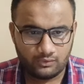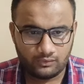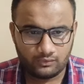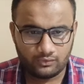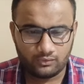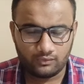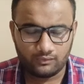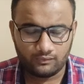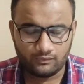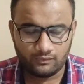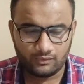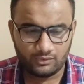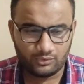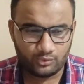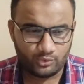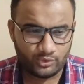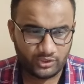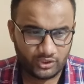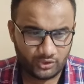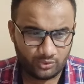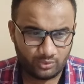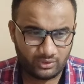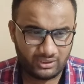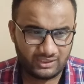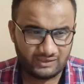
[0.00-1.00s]
So for
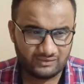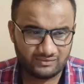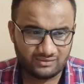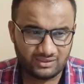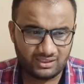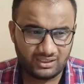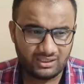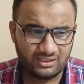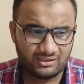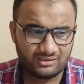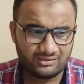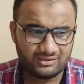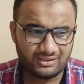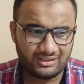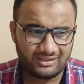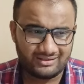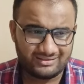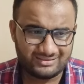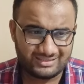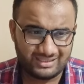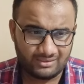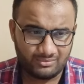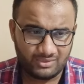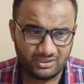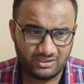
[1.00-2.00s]
2023, the
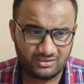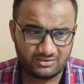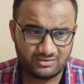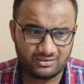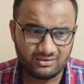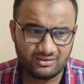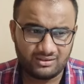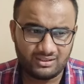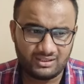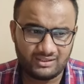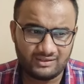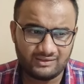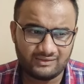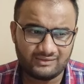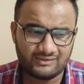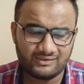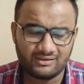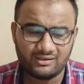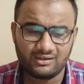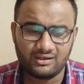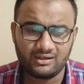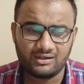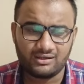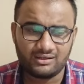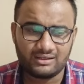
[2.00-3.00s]
examination dates
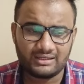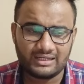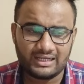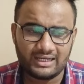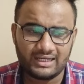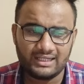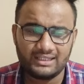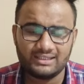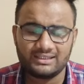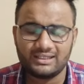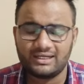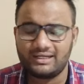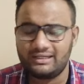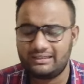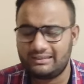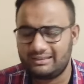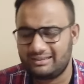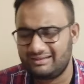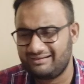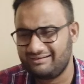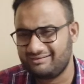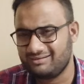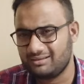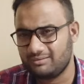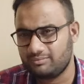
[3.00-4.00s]
are 9th and
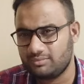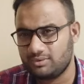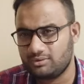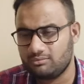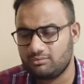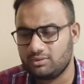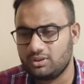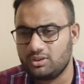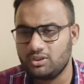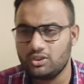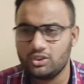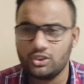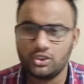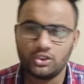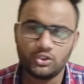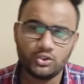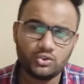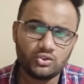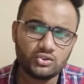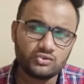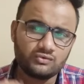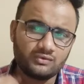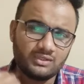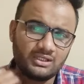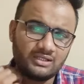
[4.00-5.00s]
10th September.
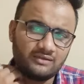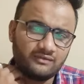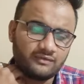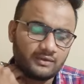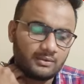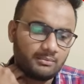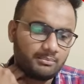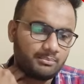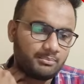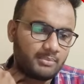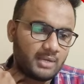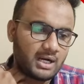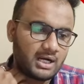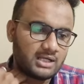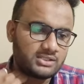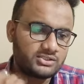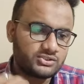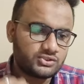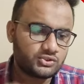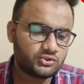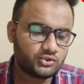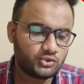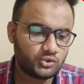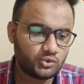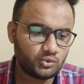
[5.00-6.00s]
Usually from
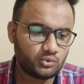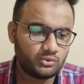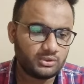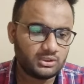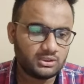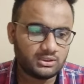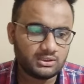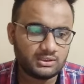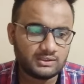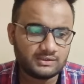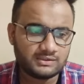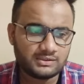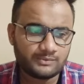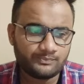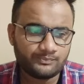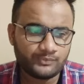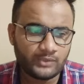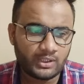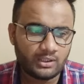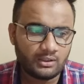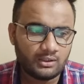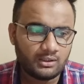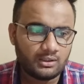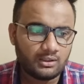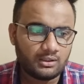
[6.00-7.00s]
past 2 years,
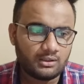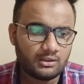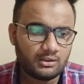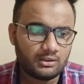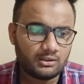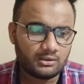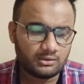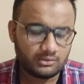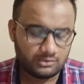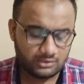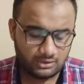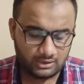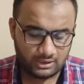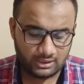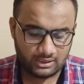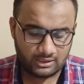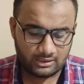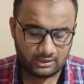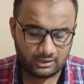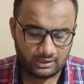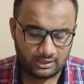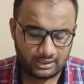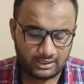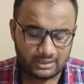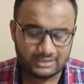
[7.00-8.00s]
the
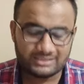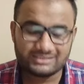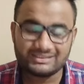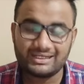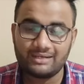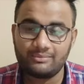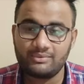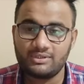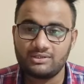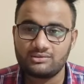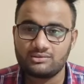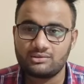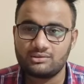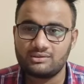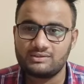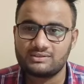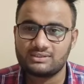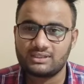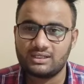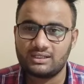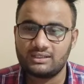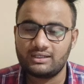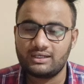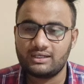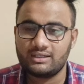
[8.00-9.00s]
examination
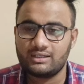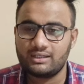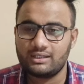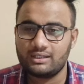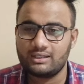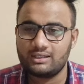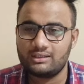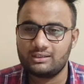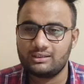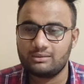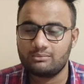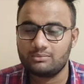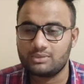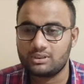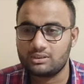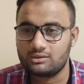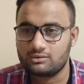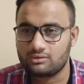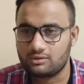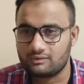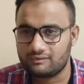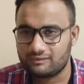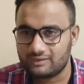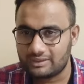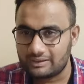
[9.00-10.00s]
is conducting in the
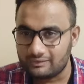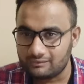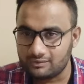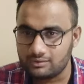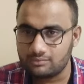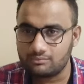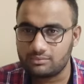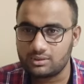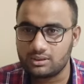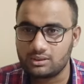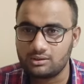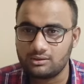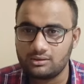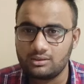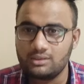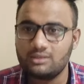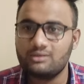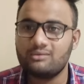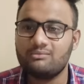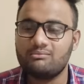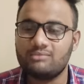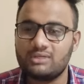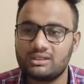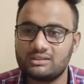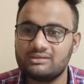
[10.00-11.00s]
month of November,
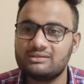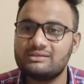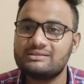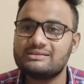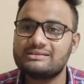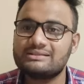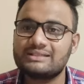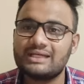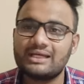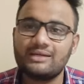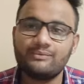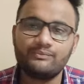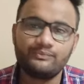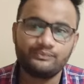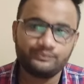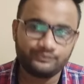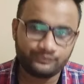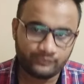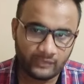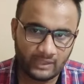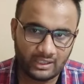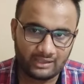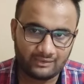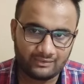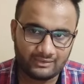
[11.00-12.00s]
but this time
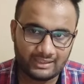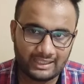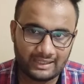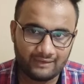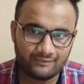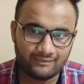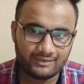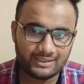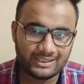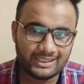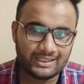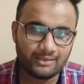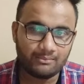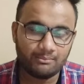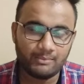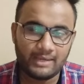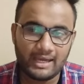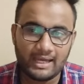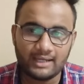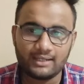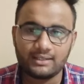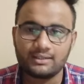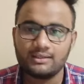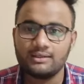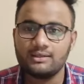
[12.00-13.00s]
they have came
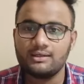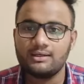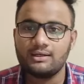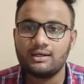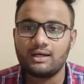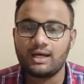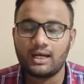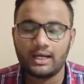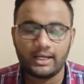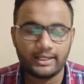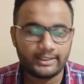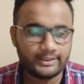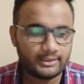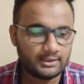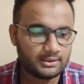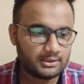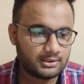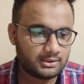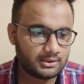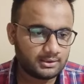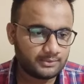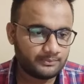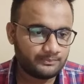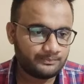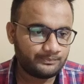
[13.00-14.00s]
back and
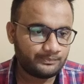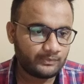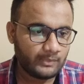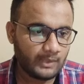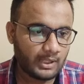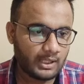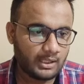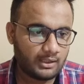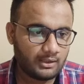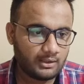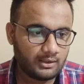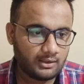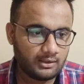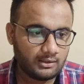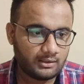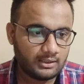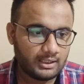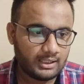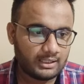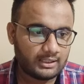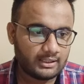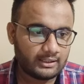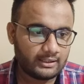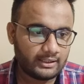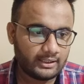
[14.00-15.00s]

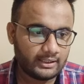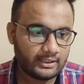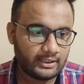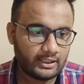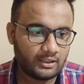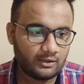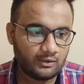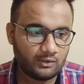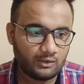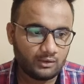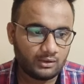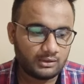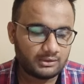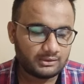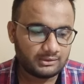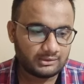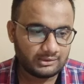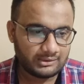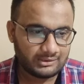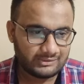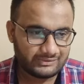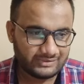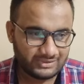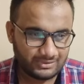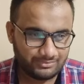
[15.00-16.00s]
they are conducting on
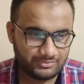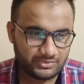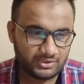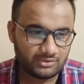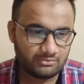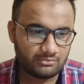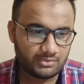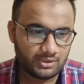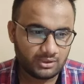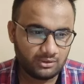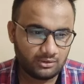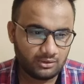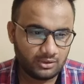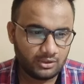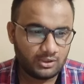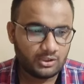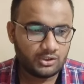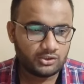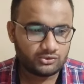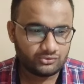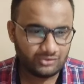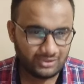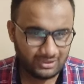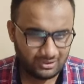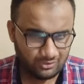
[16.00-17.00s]
September.
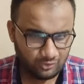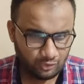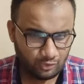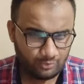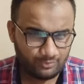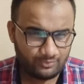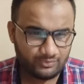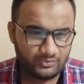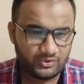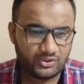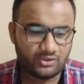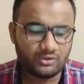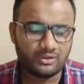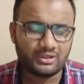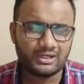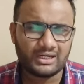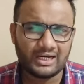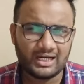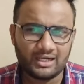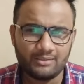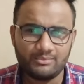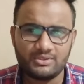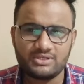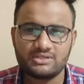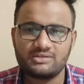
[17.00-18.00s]
So I hope
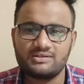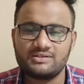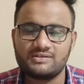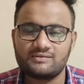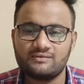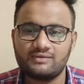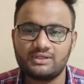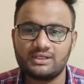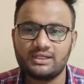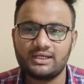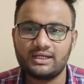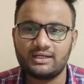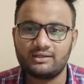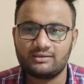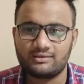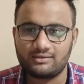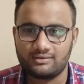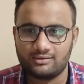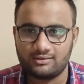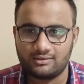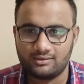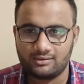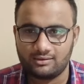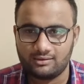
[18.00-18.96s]
your admissions will get